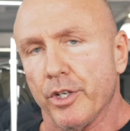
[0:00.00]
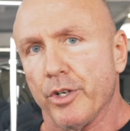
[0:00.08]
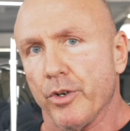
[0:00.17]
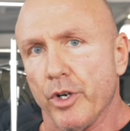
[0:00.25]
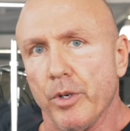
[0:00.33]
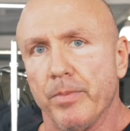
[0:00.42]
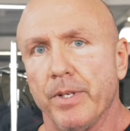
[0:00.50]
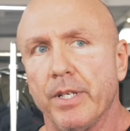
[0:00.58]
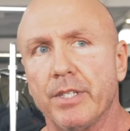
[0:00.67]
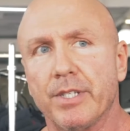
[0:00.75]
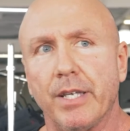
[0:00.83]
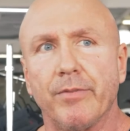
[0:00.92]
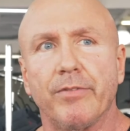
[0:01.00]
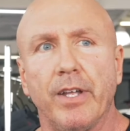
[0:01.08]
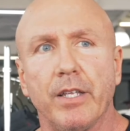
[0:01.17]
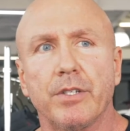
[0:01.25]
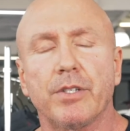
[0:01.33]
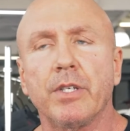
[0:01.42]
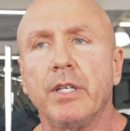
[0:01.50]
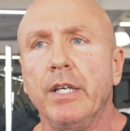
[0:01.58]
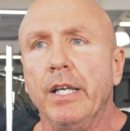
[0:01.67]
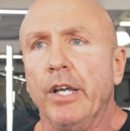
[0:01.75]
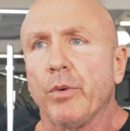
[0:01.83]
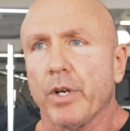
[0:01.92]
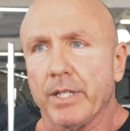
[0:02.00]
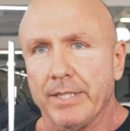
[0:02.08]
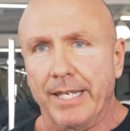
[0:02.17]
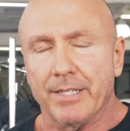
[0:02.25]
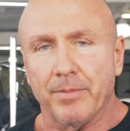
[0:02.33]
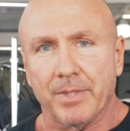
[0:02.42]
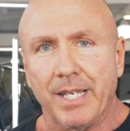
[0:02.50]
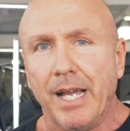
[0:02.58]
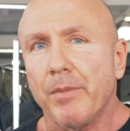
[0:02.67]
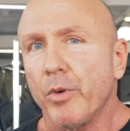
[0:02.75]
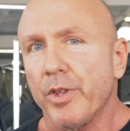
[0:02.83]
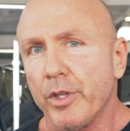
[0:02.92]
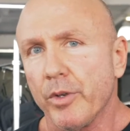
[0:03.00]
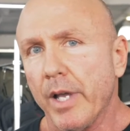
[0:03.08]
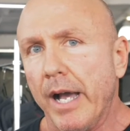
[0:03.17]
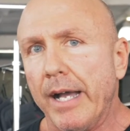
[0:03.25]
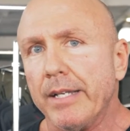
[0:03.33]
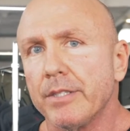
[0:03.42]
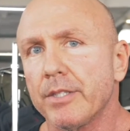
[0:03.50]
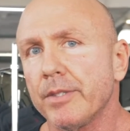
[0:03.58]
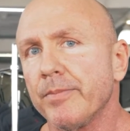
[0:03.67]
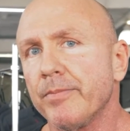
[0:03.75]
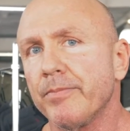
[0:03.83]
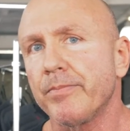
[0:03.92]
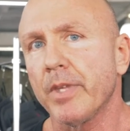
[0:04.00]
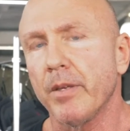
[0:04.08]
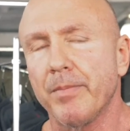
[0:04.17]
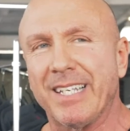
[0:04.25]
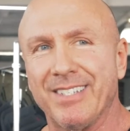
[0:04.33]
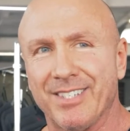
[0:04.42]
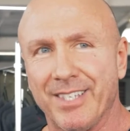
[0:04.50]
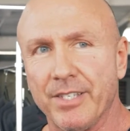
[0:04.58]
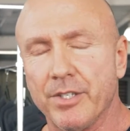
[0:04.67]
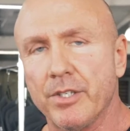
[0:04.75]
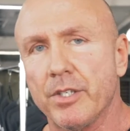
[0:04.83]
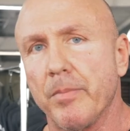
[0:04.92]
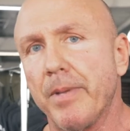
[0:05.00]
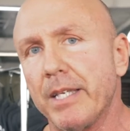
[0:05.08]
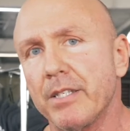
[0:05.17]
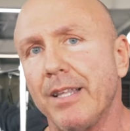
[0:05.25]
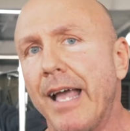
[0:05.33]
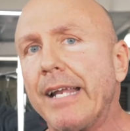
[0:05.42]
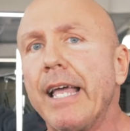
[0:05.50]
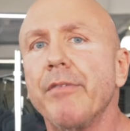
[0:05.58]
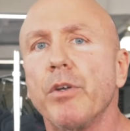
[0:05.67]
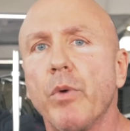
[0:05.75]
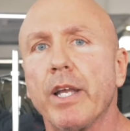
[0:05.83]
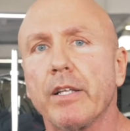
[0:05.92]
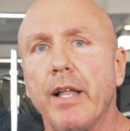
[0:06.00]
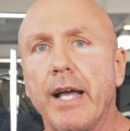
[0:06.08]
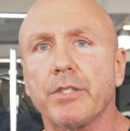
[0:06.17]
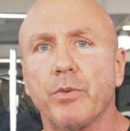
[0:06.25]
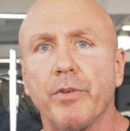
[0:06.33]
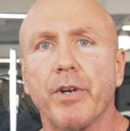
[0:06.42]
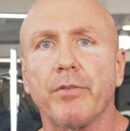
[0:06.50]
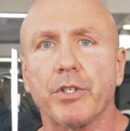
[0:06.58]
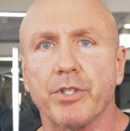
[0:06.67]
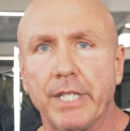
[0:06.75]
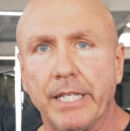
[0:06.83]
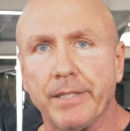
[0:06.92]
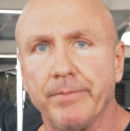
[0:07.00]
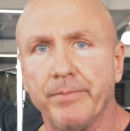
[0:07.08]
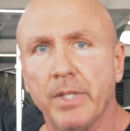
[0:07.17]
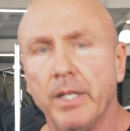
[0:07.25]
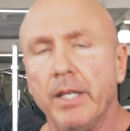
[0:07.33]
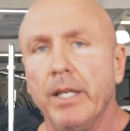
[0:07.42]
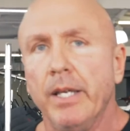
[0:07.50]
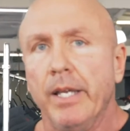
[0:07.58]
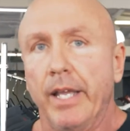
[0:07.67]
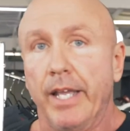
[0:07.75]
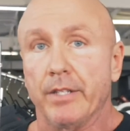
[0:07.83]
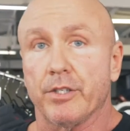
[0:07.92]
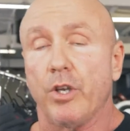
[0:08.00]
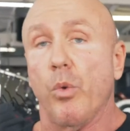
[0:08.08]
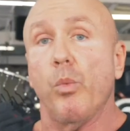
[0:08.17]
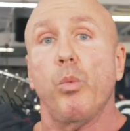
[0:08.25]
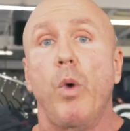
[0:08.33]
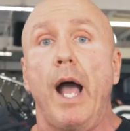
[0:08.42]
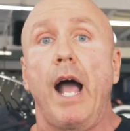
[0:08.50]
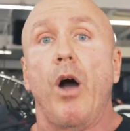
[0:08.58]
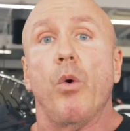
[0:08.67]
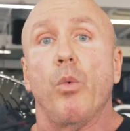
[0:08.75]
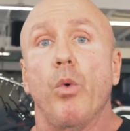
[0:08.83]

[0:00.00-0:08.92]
the group, he said, "Fellas, we're gonna take some time with you guys because this is the best light heavyweight class we've ever seen." And so, wow,